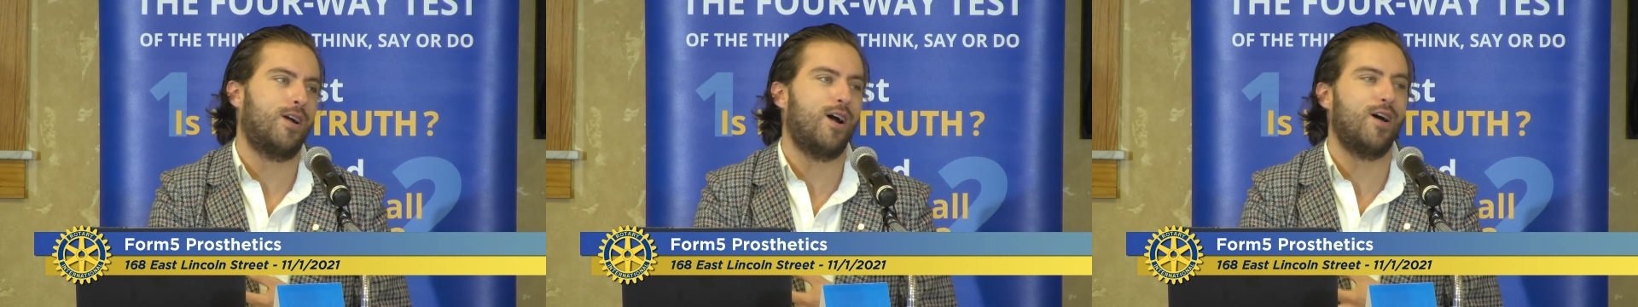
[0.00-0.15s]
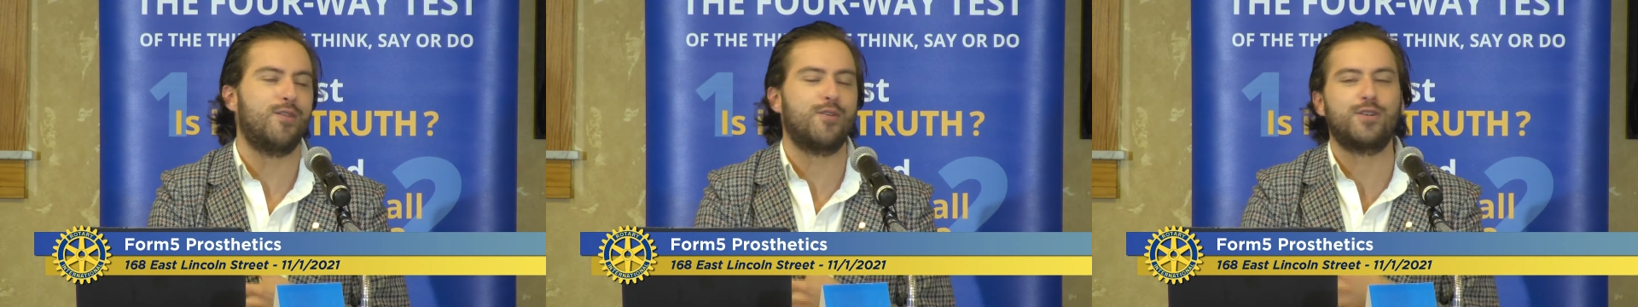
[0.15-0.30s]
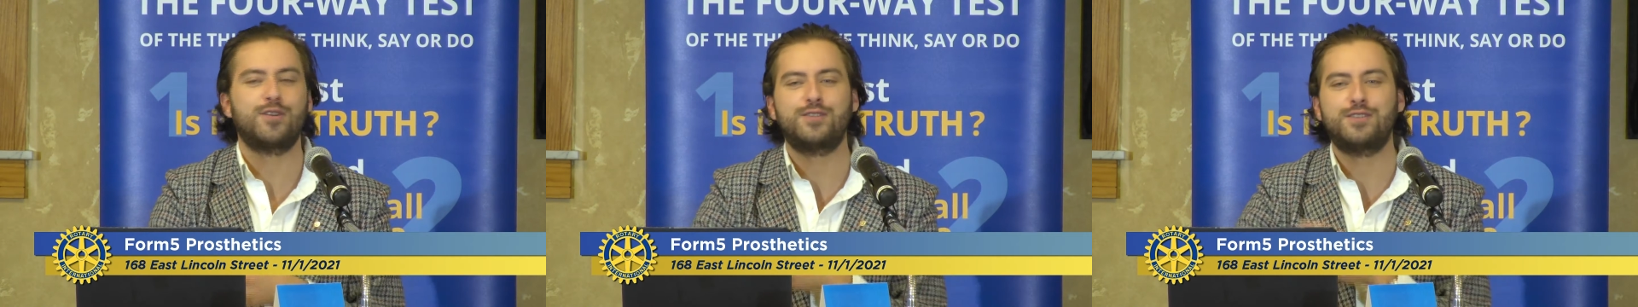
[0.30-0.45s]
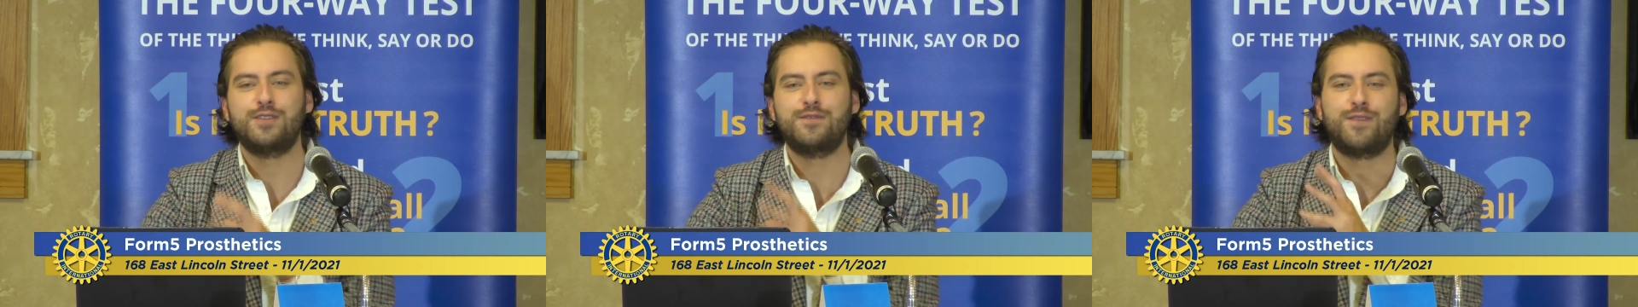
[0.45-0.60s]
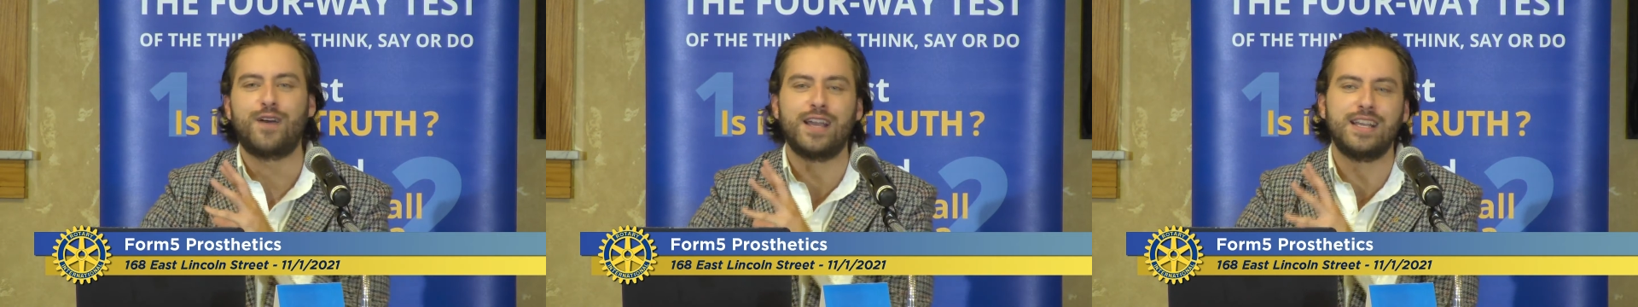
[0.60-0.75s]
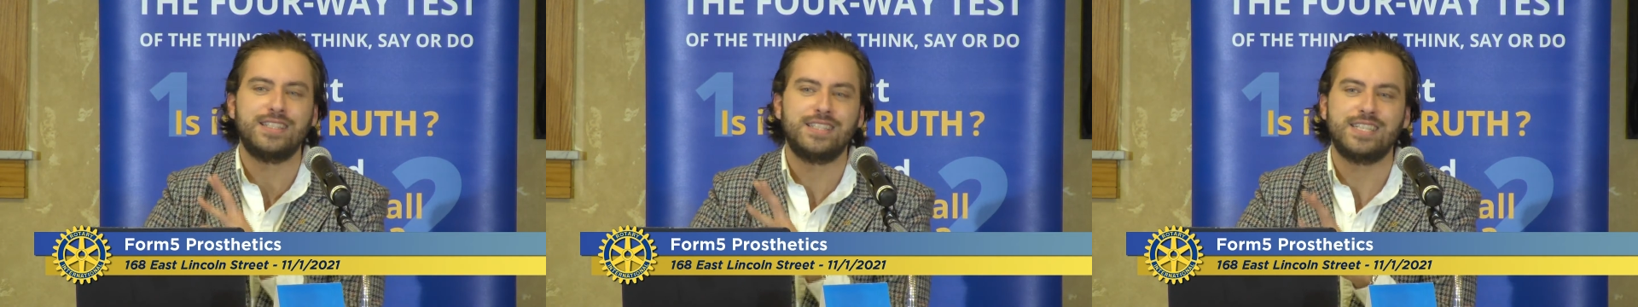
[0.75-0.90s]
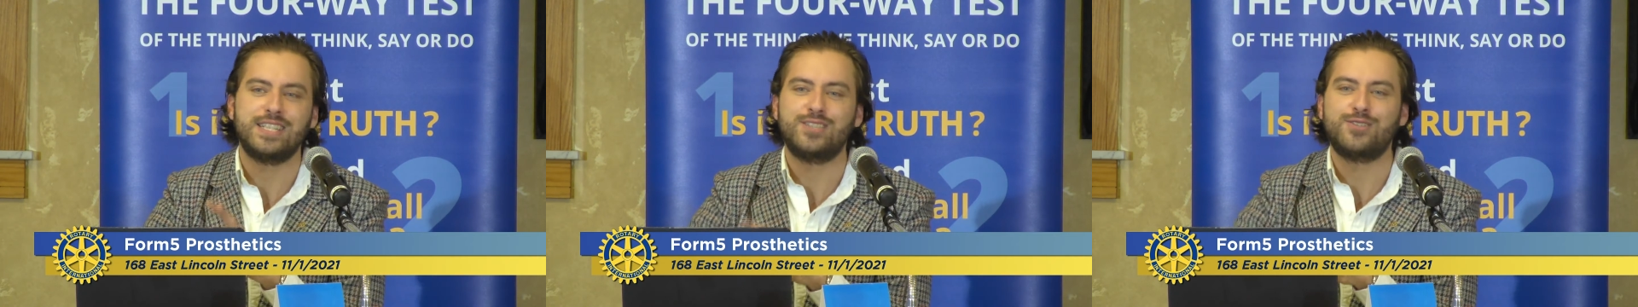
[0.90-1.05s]
other
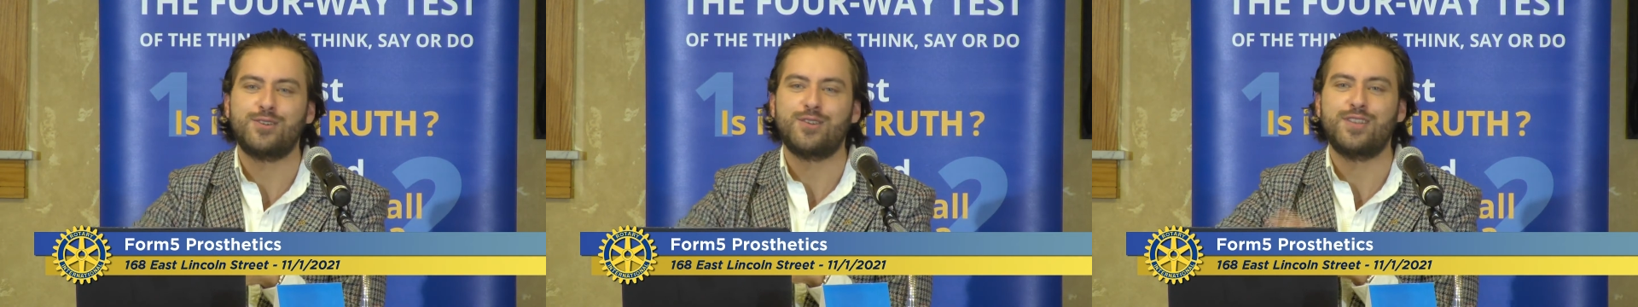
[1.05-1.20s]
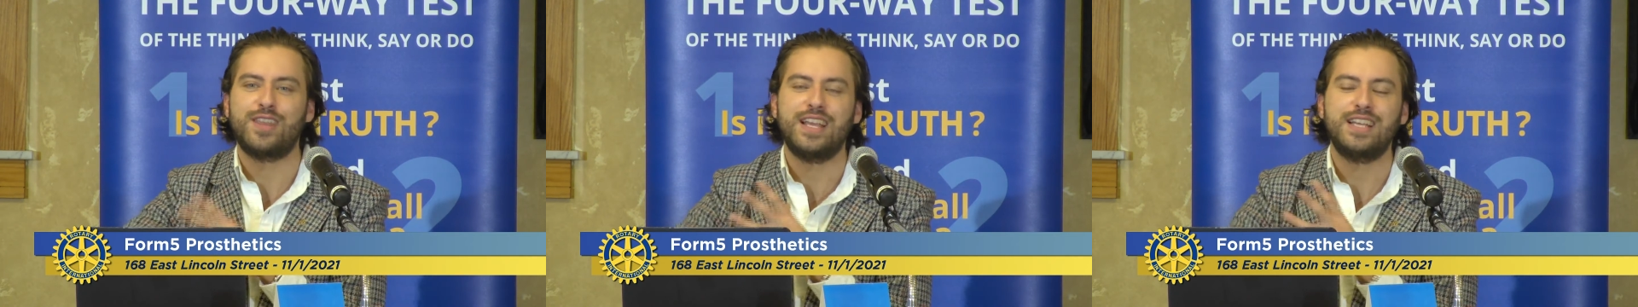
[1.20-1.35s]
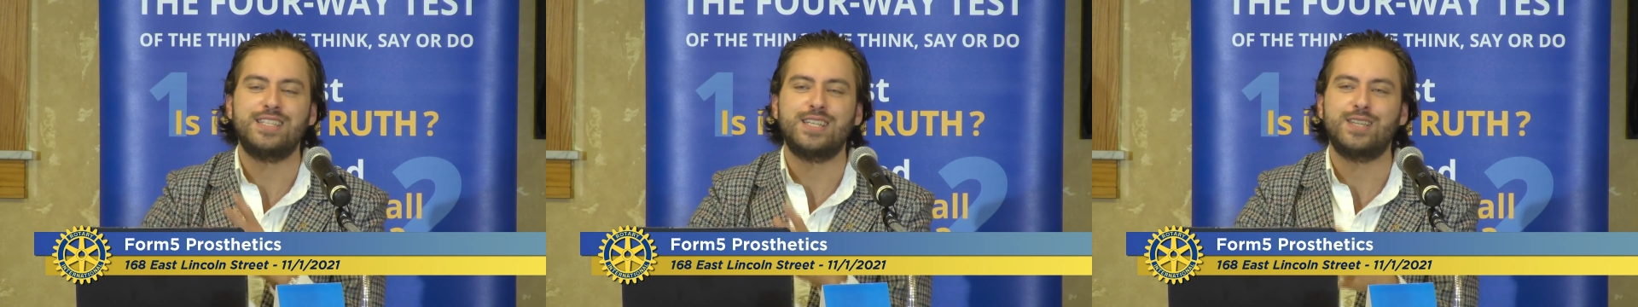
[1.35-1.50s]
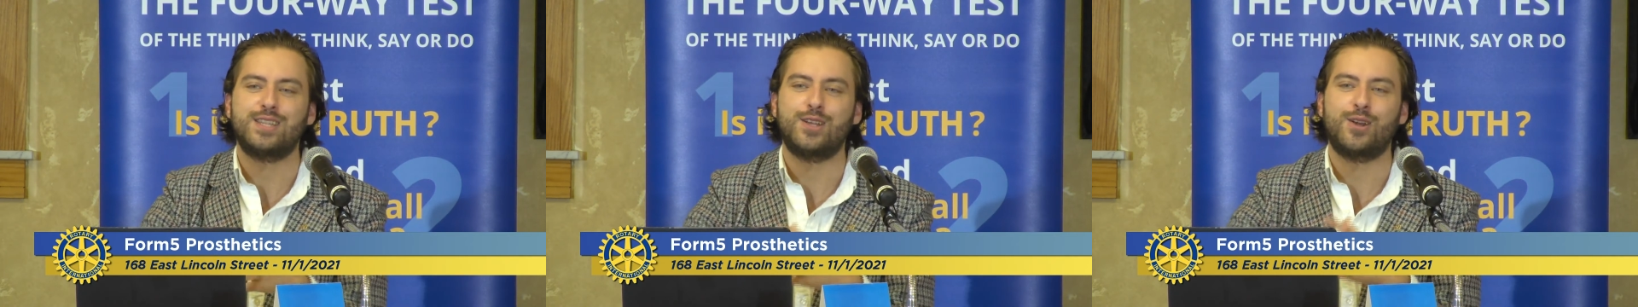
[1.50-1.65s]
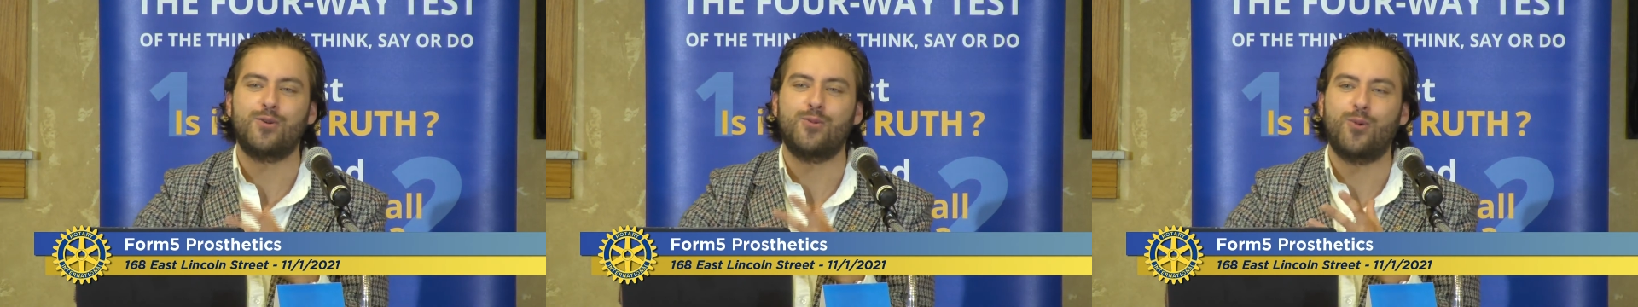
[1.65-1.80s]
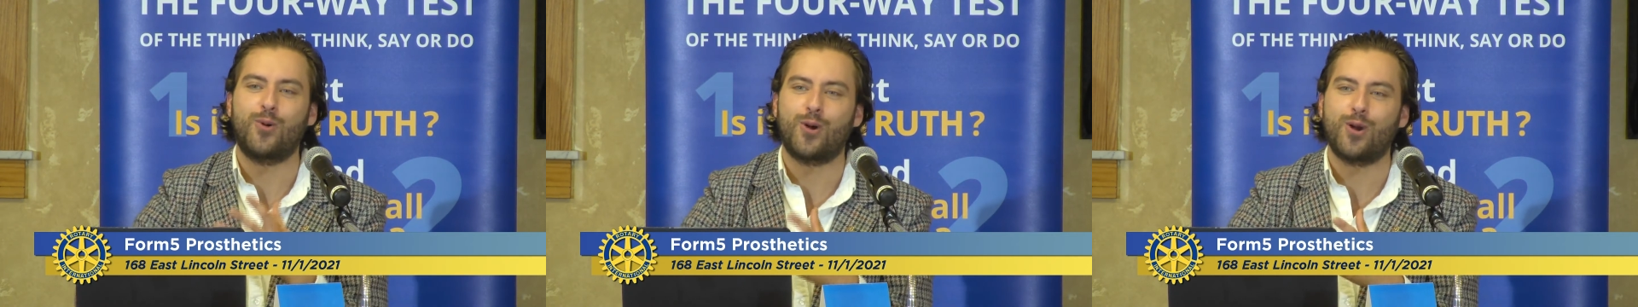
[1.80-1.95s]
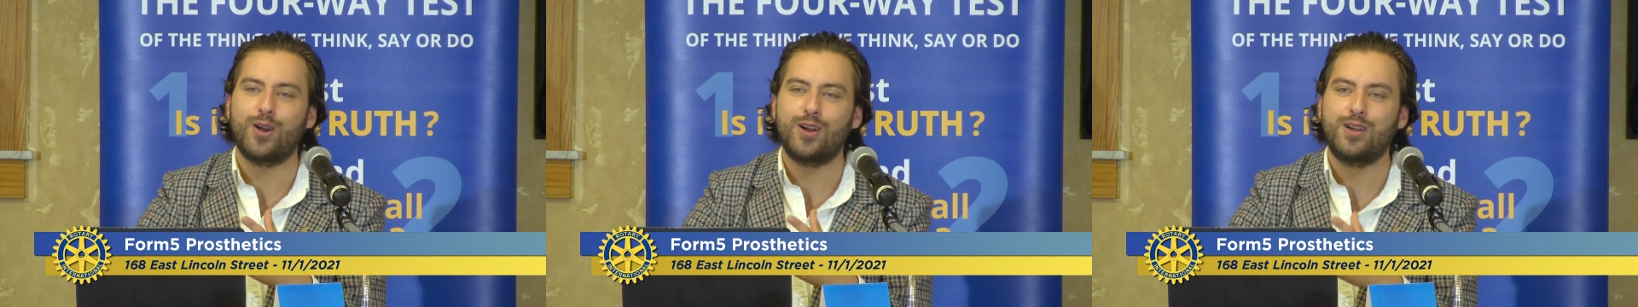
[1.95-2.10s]
devices or things at their
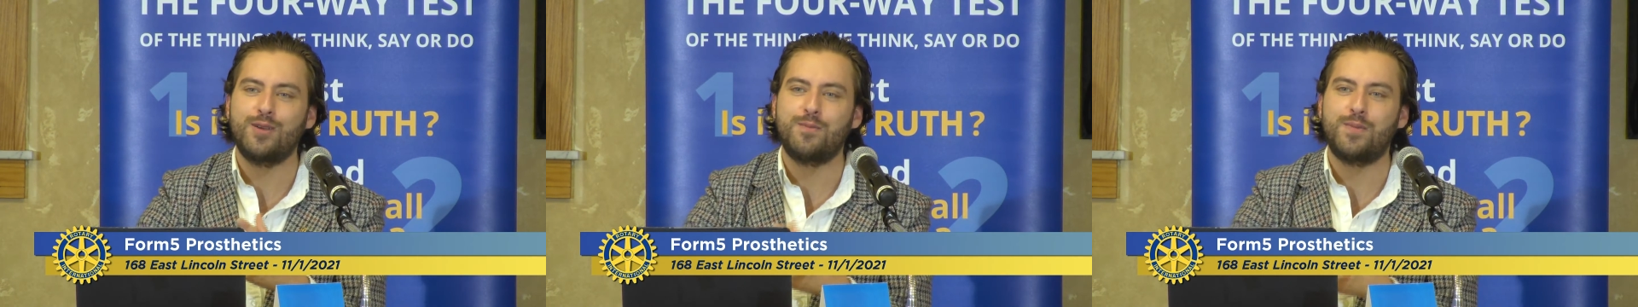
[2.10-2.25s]
work,